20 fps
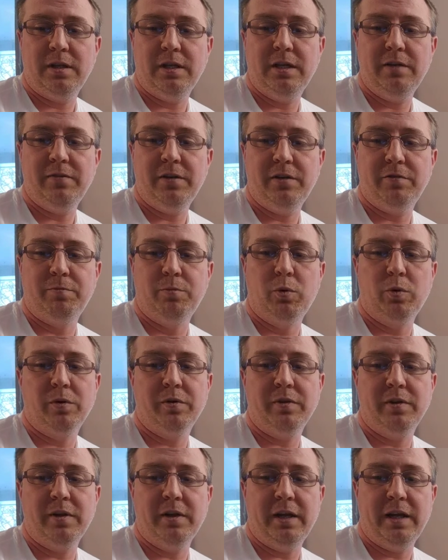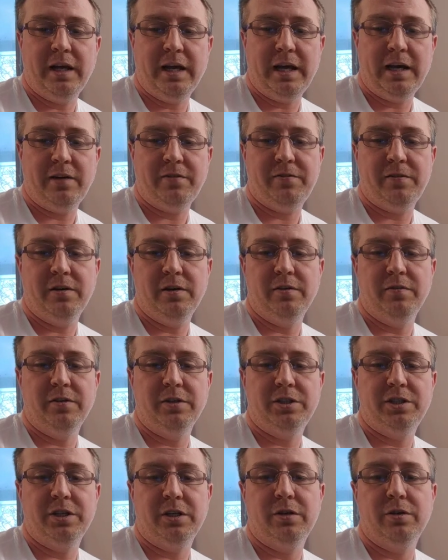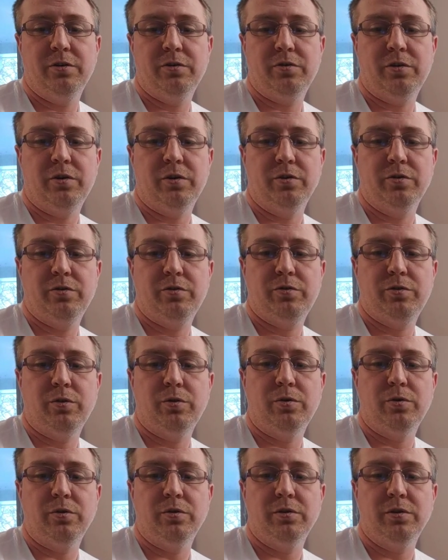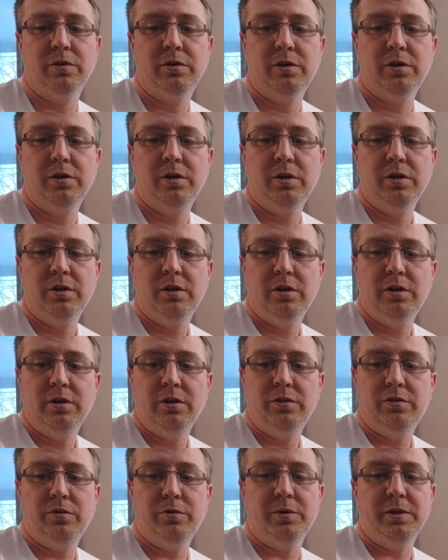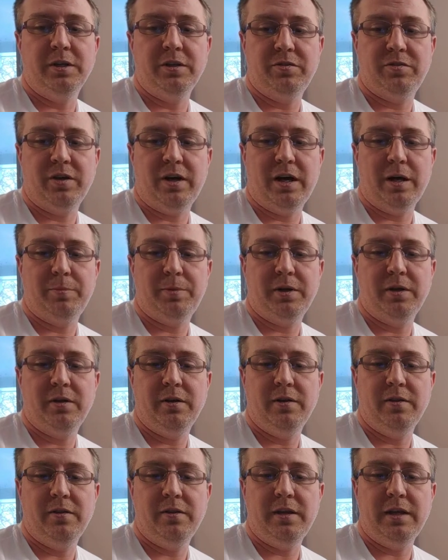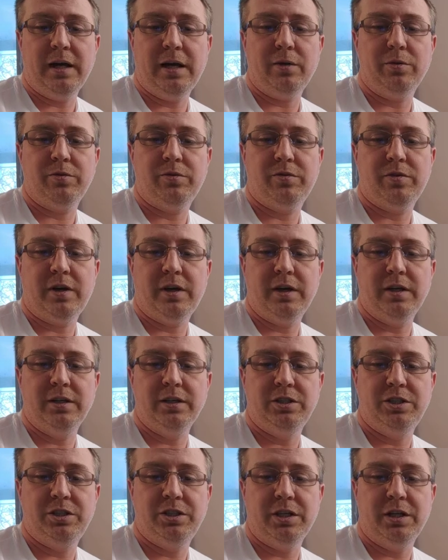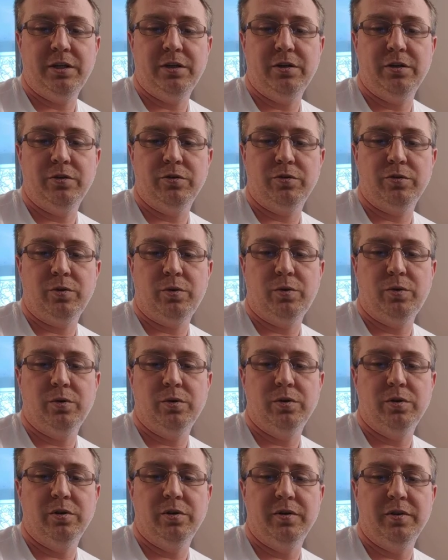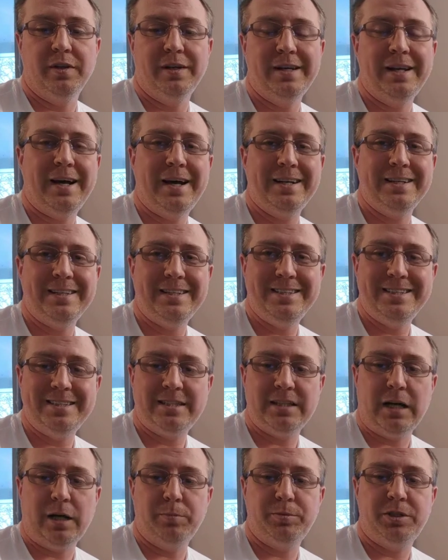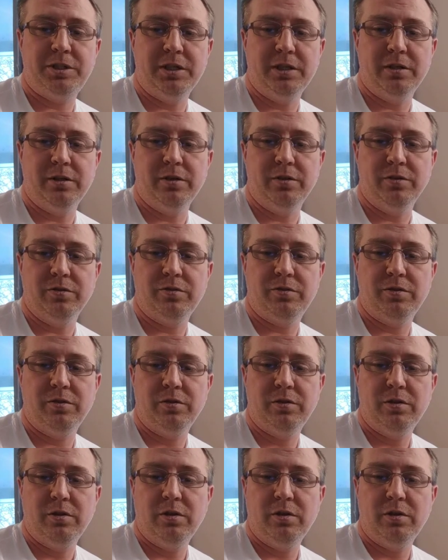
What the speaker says: Even if more than half of the shares are sold to an ESOP, the outside shares or the non-ESOP shares